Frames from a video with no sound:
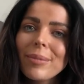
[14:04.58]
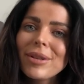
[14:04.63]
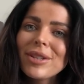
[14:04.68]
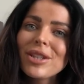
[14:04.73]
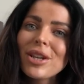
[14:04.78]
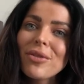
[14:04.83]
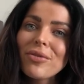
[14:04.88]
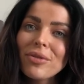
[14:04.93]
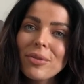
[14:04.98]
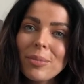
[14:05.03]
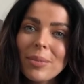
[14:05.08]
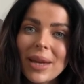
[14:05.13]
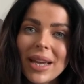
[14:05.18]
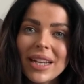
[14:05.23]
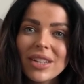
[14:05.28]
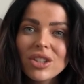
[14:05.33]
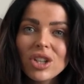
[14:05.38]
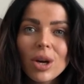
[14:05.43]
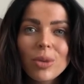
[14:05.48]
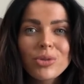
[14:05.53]
So for
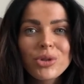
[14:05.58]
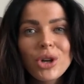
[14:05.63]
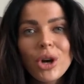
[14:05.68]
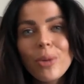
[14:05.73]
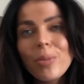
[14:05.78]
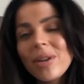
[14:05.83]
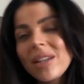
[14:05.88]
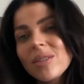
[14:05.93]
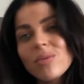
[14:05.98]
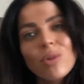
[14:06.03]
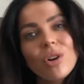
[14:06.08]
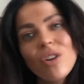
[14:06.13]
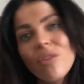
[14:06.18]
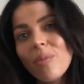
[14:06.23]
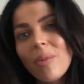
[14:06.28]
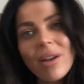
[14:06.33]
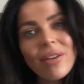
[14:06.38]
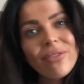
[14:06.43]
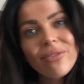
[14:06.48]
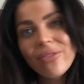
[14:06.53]
me, Topshop is one
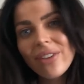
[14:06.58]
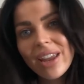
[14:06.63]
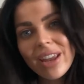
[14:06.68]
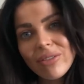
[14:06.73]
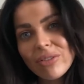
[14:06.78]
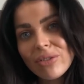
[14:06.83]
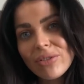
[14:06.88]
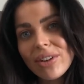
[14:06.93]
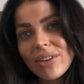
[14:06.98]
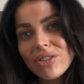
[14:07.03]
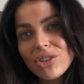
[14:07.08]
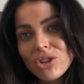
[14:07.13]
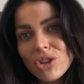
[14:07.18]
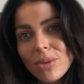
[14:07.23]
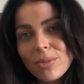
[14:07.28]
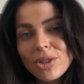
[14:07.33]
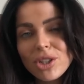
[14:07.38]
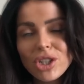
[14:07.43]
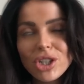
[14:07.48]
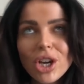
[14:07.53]
of my favorite
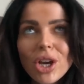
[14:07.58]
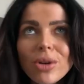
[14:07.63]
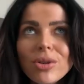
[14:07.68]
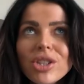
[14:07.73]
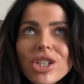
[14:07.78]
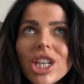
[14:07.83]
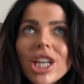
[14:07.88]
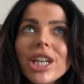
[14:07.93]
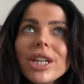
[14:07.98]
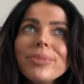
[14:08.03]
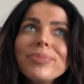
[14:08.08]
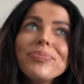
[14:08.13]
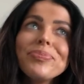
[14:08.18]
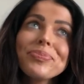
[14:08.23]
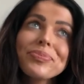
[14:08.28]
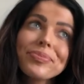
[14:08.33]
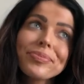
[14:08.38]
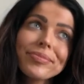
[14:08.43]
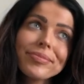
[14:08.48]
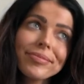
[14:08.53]
shops to go to.
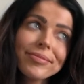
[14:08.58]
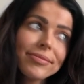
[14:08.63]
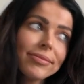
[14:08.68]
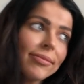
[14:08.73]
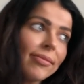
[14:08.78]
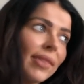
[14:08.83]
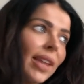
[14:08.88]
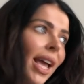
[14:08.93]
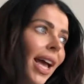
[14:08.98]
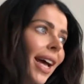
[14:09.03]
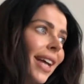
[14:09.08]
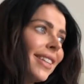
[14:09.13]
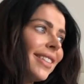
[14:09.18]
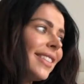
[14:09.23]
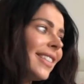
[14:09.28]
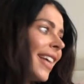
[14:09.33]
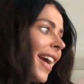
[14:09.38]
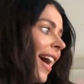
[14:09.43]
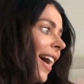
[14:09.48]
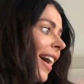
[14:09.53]

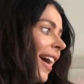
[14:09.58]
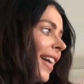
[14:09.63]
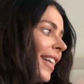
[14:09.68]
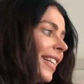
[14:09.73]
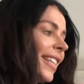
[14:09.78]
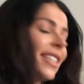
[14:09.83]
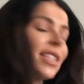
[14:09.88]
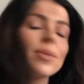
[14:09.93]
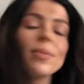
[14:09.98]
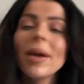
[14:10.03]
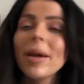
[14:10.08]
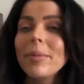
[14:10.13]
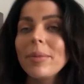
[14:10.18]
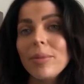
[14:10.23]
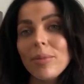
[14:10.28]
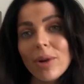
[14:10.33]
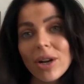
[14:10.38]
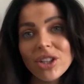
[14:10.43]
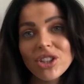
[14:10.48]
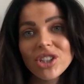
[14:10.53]
And yeah, I need to
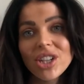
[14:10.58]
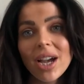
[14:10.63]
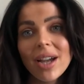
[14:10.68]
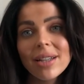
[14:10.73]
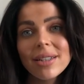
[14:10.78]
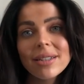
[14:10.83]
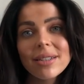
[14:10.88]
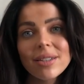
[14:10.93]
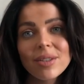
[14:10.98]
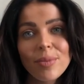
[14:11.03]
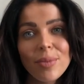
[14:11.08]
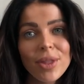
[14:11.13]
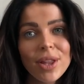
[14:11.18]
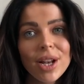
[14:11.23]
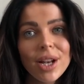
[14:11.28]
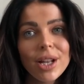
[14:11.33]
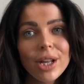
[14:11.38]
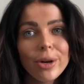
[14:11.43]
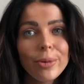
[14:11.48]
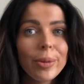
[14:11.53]
maybe branch out into something
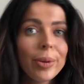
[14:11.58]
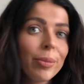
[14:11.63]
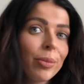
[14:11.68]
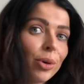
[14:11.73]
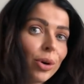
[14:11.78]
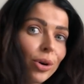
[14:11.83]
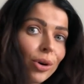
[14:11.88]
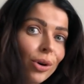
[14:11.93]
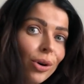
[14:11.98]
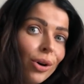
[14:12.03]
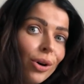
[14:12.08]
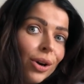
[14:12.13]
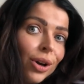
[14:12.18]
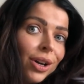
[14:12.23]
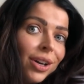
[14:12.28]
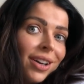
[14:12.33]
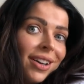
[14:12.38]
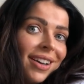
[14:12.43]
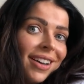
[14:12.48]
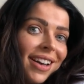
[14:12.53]
a little bit more
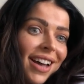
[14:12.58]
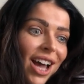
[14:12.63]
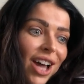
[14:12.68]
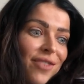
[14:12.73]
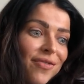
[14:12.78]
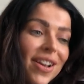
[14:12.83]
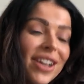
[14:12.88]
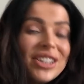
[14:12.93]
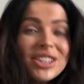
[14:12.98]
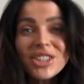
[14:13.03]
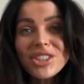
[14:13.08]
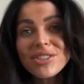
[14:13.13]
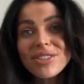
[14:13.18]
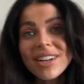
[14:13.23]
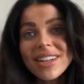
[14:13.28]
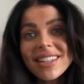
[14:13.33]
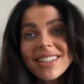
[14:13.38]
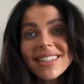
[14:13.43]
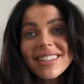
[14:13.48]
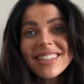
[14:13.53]

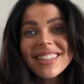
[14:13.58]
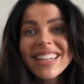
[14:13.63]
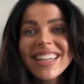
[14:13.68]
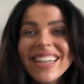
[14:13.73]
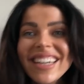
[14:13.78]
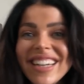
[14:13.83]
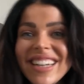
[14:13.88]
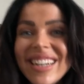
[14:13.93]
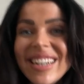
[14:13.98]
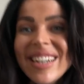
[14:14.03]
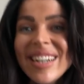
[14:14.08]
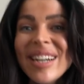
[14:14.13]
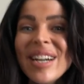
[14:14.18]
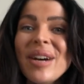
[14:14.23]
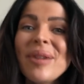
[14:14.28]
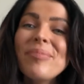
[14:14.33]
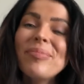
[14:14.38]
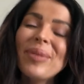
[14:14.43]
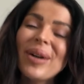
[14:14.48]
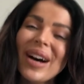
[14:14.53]
adventurous.
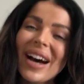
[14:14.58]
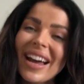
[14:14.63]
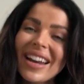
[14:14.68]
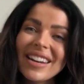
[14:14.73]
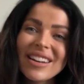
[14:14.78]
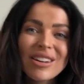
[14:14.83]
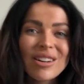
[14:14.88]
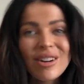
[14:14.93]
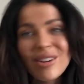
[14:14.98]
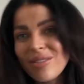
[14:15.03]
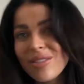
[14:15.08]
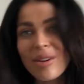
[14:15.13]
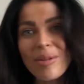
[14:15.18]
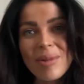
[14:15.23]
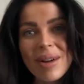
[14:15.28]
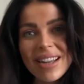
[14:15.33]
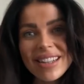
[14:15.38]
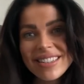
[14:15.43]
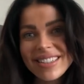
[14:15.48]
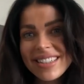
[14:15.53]
But I love a
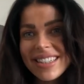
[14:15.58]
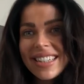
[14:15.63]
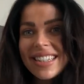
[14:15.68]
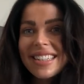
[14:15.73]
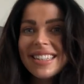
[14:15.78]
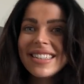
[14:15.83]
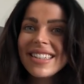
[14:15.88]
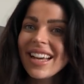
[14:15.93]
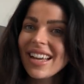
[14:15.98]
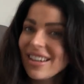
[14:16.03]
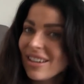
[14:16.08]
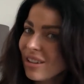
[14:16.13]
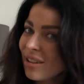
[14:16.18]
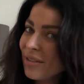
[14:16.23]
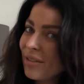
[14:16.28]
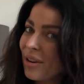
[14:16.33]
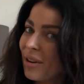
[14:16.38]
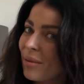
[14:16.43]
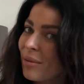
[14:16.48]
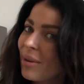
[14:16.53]
white jeans, I
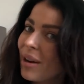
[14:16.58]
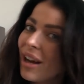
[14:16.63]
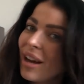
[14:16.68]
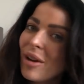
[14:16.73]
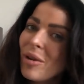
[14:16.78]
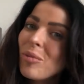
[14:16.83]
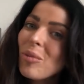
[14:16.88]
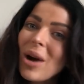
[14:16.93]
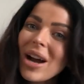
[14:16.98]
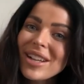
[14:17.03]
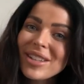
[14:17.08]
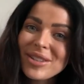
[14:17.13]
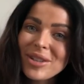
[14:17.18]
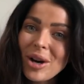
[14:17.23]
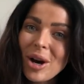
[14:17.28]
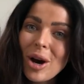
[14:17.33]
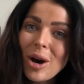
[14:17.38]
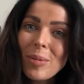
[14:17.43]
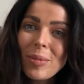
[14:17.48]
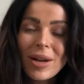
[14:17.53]
love a white
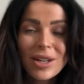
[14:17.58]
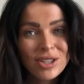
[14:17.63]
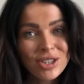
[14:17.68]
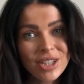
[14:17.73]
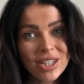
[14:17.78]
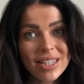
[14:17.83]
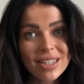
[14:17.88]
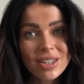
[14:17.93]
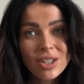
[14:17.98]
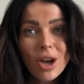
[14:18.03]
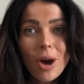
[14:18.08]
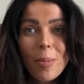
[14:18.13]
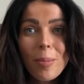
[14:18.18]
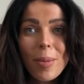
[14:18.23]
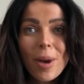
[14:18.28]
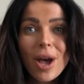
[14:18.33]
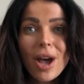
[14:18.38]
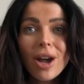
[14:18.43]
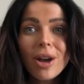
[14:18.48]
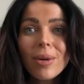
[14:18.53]
top and jeans
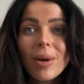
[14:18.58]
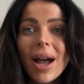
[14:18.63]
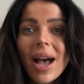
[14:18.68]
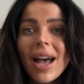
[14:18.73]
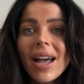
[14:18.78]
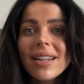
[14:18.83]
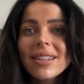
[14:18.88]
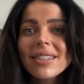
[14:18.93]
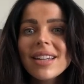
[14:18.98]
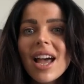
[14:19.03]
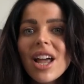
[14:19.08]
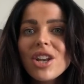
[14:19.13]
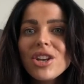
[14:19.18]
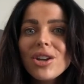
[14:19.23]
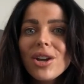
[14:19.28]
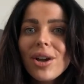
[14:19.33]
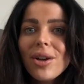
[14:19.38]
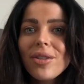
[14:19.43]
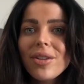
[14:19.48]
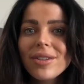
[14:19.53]
combo, and I
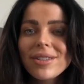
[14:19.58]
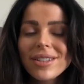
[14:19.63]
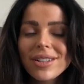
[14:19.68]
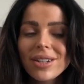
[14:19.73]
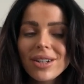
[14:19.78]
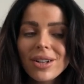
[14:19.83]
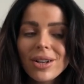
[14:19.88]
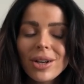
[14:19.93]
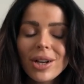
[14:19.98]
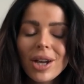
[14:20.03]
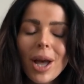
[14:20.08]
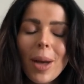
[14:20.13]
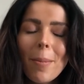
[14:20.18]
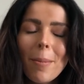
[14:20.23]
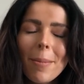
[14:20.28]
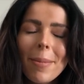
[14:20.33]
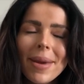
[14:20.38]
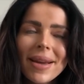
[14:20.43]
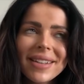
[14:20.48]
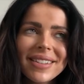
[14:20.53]
know those are gonna look
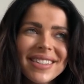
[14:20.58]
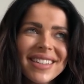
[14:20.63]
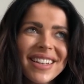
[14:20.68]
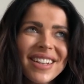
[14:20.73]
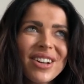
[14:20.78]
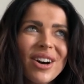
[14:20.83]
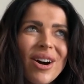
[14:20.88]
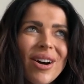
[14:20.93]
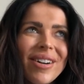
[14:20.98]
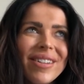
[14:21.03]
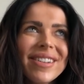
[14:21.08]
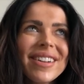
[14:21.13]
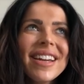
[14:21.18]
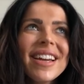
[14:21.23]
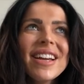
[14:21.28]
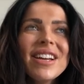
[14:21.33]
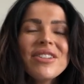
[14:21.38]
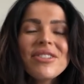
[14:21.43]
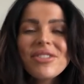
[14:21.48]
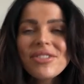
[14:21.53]
amazing on.
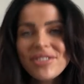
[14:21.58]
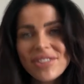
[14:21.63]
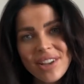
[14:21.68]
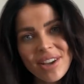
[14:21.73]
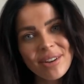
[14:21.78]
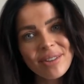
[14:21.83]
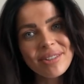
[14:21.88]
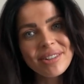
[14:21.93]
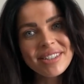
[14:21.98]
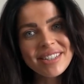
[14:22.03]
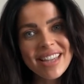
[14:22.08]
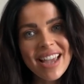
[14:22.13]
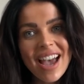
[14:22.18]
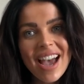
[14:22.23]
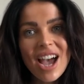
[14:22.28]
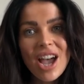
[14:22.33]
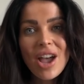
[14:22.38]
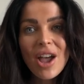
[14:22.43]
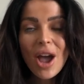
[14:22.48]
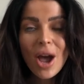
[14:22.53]
So yeah,
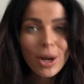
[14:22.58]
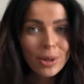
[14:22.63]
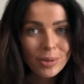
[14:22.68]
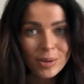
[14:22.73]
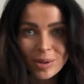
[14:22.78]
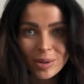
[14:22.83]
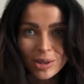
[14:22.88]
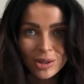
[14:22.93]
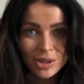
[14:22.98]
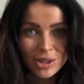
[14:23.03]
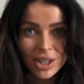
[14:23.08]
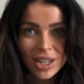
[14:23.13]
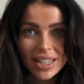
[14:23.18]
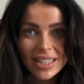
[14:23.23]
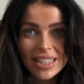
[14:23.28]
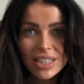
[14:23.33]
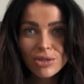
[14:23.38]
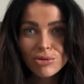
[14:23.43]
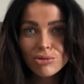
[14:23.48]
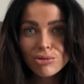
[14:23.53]
I hope you enjoyed
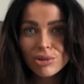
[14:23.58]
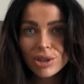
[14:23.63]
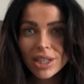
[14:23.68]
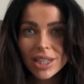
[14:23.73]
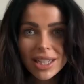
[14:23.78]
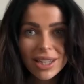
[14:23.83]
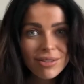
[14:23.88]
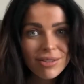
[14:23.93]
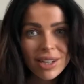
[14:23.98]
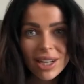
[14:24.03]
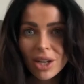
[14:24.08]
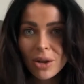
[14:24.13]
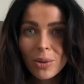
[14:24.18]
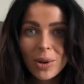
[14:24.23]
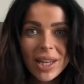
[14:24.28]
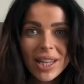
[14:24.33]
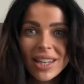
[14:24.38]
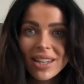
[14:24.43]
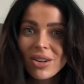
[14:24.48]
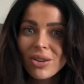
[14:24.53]
this really
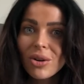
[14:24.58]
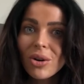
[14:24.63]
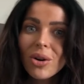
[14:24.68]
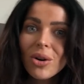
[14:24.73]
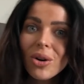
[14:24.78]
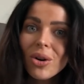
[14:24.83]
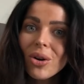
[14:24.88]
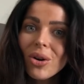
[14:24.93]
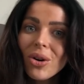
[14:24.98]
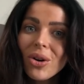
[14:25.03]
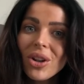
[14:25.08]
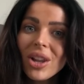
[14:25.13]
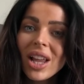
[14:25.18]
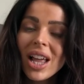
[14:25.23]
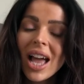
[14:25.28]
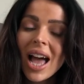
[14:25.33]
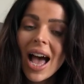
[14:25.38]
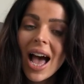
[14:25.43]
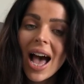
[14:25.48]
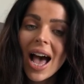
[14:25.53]
quick little haul,
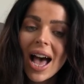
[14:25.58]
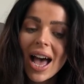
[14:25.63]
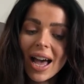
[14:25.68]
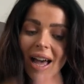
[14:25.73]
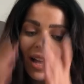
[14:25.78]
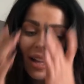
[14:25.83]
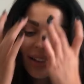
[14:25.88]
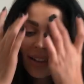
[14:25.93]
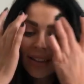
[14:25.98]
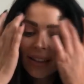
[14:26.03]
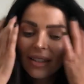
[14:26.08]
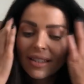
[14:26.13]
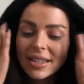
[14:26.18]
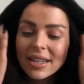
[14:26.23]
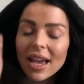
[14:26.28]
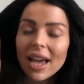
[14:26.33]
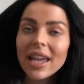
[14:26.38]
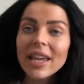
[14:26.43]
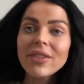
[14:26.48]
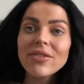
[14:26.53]
and
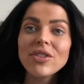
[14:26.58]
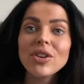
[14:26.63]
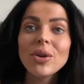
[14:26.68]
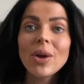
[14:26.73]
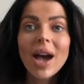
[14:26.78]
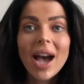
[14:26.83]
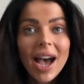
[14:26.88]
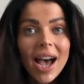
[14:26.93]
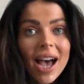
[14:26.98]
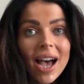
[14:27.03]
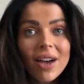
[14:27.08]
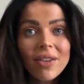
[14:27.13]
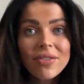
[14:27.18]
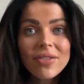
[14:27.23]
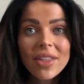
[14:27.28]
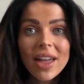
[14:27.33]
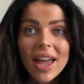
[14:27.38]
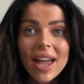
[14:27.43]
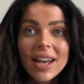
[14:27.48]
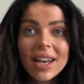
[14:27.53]
if you have,
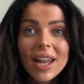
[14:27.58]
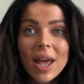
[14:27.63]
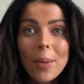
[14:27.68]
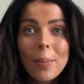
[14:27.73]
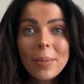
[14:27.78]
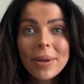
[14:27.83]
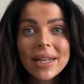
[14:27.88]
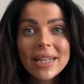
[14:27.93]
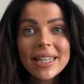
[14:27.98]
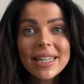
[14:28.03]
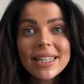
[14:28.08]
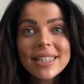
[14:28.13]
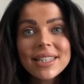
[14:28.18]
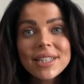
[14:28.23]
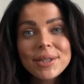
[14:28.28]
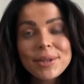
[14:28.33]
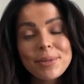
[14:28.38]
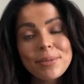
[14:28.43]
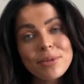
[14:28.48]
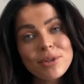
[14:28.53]
then please
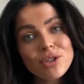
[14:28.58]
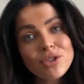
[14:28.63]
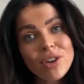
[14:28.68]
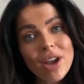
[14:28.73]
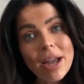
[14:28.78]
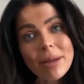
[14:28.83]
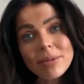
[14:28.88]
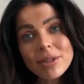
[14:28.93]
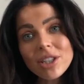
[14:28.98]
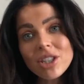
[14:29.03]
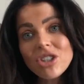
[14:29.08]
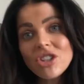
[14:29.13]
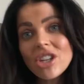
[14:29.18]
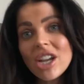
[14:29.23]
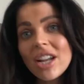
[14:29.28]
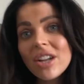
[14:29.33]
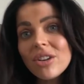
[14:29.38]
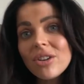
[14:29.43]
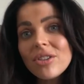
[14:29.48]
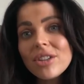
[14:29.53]
subscribe to this
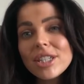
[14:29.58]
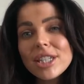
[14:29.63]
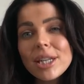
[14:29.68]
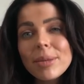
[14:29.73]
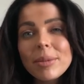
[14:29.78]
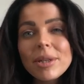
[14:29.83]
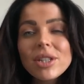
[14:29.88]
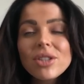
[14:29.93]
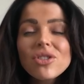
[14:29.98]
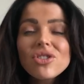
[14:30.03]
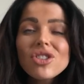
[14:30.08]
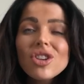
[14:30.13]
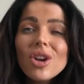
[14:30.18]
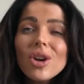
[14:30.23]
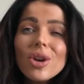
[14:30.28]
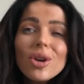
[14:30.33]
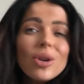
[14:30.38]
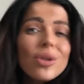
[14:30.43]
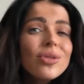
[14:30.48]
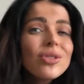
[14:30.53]
channel. There's gonna be so
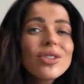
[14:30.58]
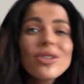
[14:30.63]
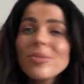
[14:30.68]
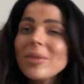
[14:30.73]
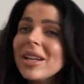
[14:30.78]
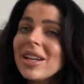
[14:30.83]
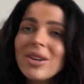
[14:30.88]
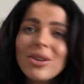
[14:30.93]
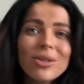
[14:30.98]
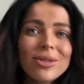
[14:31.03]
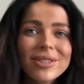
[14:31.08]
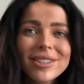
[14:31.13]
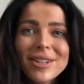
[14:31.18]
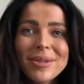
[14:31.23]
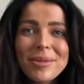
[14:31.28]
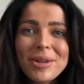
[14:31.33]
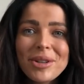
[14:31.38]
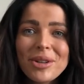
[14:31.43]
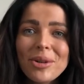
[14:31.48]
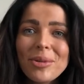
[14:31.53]
many hauls
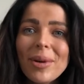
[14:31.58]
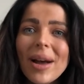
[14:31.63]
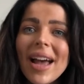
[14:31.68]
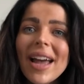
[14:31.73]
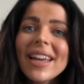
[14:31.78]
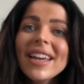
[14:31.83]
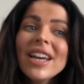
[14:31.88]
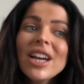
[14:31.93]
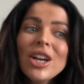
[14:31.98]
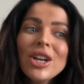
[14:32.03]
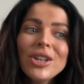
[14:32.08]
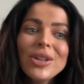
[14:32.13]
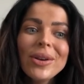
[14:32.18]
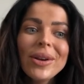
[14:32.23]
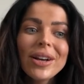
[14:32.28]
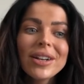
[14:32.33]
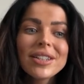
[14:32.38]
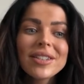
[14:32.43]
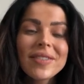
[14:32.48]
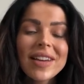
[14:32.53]
coming your way.
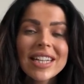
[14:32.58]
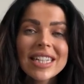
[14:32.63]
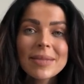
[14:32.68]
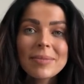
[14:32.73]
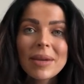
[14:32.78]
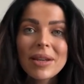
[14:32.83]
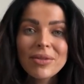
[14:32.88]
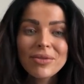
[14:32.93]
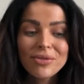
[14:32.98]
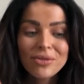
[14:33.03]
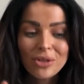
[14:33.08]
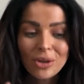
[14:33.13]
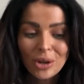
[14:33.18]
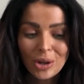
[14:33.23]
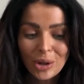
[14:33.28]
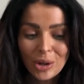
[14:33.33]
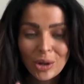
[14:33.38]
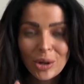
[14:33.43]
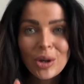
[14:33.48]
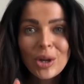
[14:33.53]
You girls have asked me
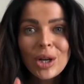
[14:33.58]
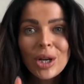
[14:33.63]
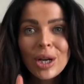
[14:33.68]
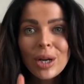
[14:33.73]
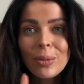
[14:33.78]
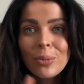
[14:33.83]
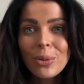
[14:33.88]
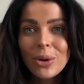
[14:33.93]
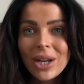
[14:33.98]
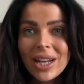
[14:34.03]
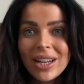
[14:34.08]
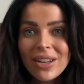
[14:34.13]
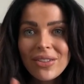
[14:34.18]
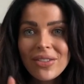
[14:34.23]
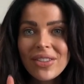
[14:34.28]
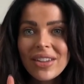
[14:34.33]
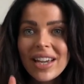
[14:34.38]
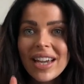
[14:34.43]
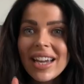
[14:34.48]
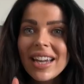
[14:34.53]
for Pretty
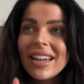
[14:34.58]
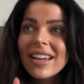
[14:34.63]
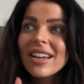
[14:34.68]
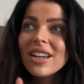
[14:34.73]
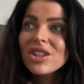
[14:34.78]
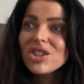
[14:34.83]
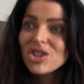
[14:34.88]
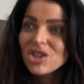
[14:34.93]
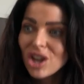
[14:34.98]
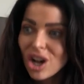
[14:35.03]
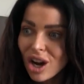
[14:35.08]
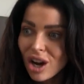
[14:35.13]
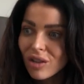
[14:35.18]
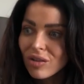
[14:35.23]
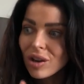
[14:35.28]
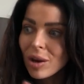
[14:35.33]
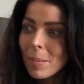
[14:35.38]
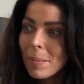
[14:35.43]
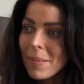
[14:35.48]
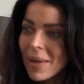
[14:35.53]
Little Thing,
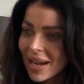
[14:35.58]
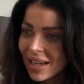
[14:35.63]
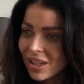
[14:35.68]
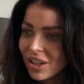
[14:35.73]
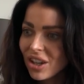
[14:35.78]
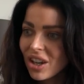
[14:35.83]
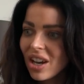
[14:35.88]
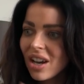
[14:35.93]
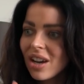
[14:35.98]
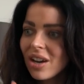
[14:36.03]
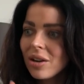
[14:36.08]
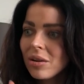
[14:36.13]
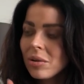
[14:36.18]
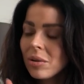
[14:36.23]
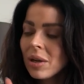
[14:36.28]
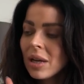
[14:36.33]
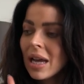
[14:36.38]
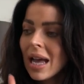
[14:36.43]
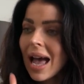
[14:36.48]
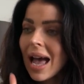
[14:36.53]
Zara, Mango,